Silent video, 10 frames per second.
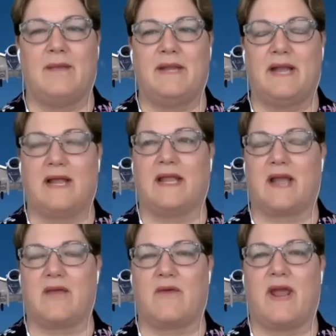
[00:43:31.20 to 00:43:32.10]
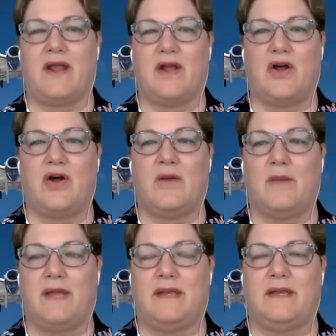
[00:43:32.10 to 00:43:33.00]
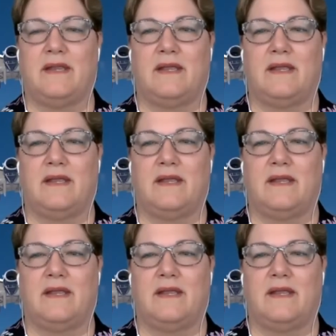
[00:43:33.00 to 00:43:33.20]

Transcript: mean i like i ran home and